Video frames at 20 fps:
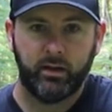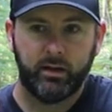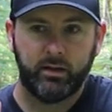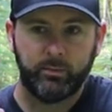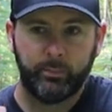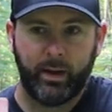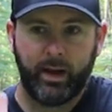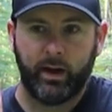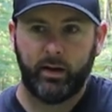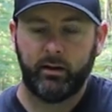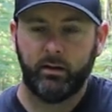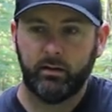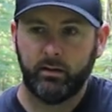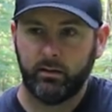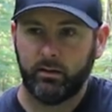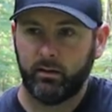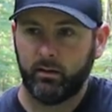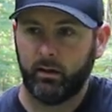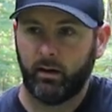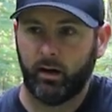It's about
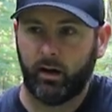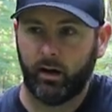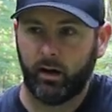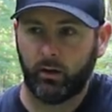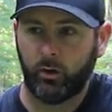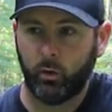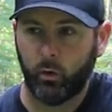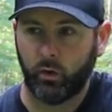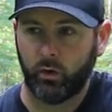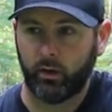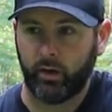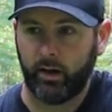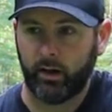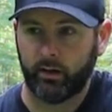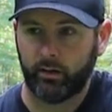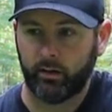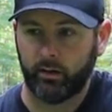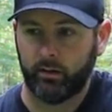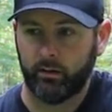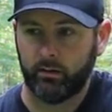quarter
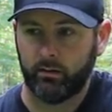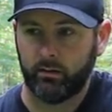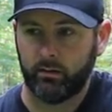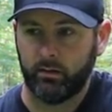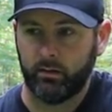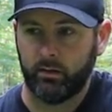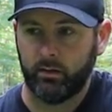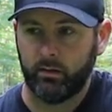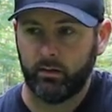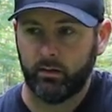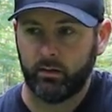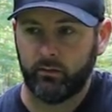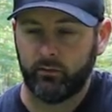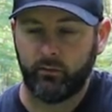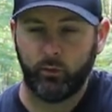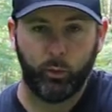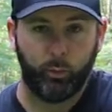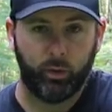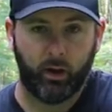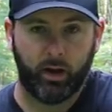acre
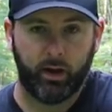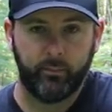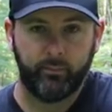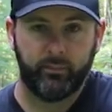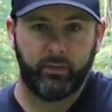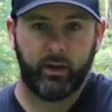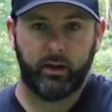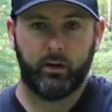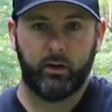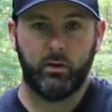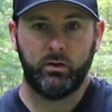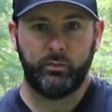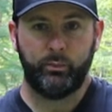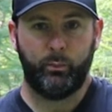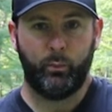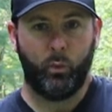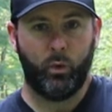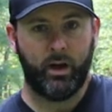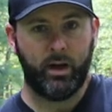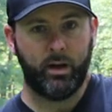food plot that goes
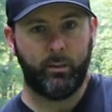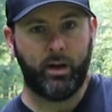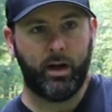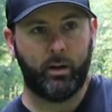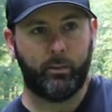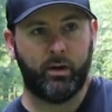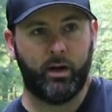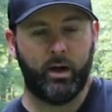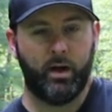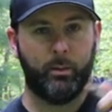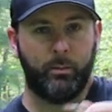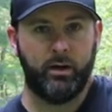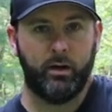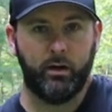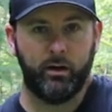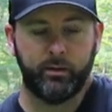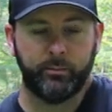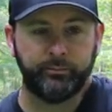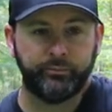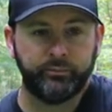way back behind me
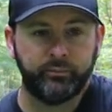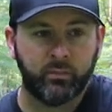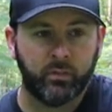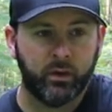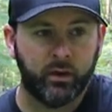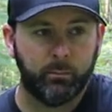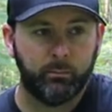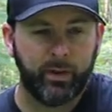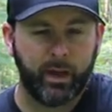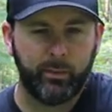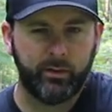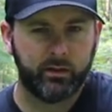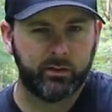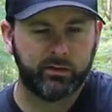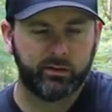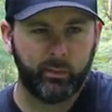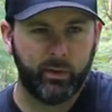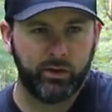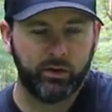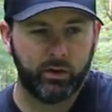here, maybe a
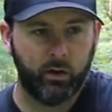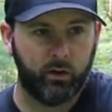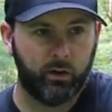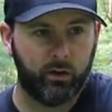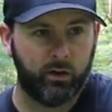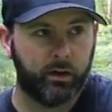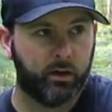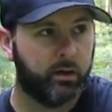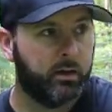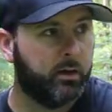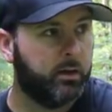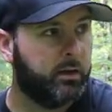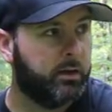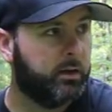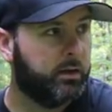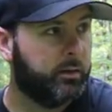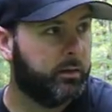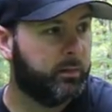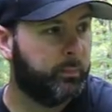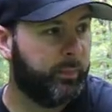smidge longer,
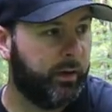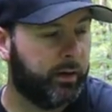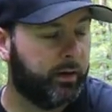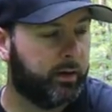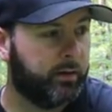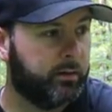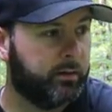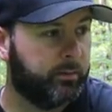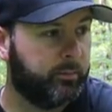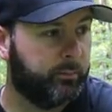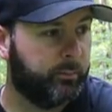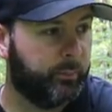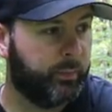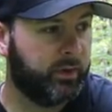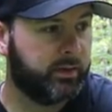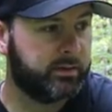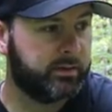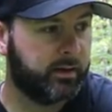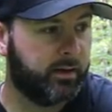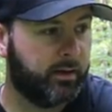bigger,
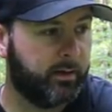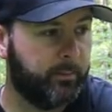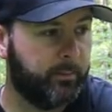but